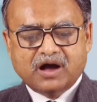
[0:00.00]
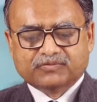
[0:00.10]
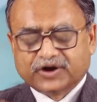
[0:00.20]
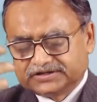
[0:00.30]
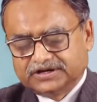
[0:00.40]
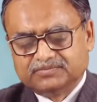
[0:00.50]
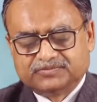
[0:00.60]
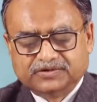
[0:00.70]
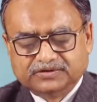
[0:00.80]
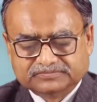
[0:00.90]
For
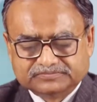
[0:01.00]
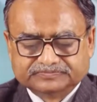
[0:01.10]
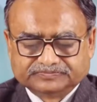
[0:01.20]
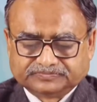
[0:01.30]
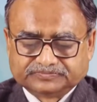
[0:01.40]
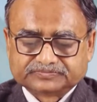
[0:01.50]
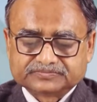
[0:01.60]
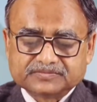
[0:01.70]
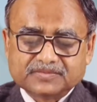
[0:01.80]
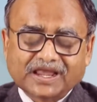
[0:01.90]
example,
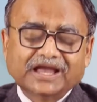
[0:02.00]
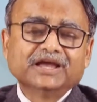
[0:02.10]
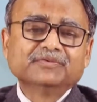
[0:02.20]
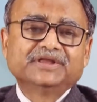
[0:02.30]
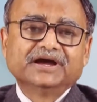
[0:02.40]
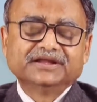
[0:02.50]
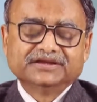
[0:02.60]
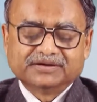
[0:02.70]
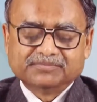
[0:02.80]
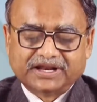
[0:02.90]
if there
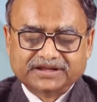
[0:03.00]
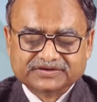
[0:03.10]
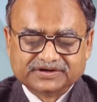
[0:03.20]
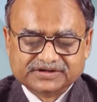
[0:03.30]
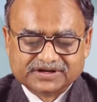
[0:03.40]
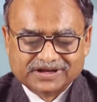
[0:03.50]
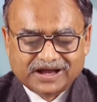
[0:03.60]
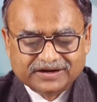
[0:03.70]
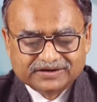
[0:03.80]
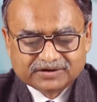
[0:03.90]
is a managerial
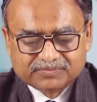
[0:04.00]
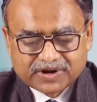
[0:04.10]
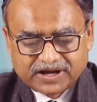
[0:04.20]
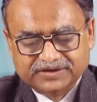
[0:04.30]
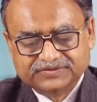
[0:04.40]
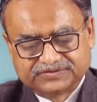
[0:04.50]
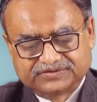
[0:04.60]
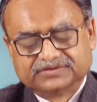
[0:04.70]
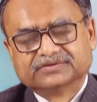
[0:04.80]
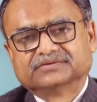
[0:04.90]

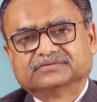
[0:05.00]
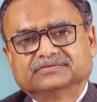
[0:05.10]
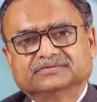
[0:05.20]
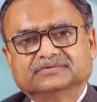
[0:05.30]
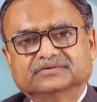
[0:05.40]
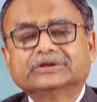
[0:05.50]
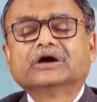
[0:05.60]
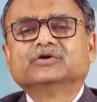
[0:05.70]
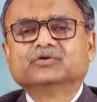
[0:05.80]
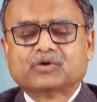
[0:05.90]
enterprise, now
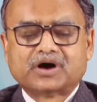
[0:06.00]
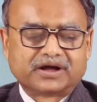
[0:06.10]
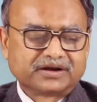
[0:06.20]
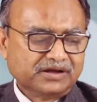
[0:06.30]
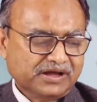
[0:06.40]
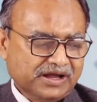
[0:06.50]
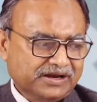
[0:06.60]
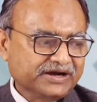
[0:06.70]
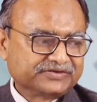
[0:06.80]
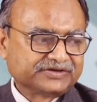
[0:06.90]
you are,
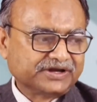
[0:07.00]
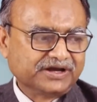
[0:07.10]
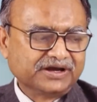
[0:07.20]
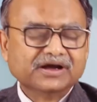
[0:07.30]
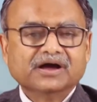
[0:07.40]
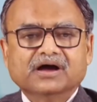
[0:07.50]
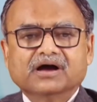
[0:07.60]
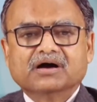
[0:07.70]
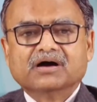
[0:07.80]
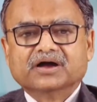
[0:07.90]
let's say,
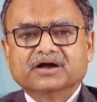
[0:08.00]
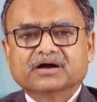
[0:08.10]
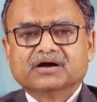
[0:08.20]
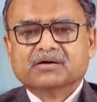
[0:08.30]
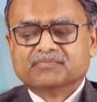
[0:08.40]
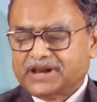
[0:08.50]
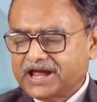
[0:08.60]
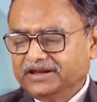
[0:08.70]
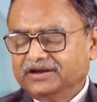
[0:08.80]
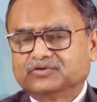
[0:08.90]

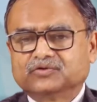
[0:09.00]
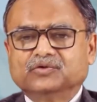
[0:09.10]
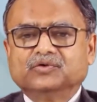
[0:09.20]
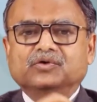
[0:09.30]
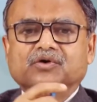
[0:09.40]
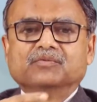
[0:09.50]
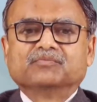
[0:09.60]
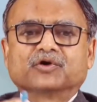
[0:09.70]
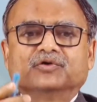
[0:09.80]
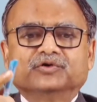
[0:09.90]
planning to
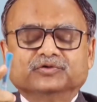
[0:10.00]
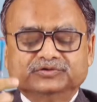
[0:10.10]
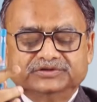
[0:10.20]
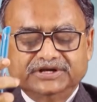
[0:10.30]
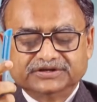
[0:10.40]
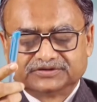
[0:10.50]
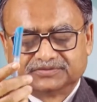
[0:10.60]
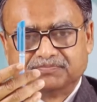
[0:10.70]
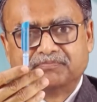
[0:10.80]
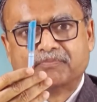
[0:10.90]
produce this
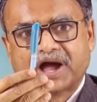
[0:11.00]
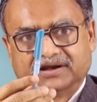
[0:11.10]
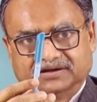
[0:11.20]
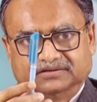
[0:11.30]
pen.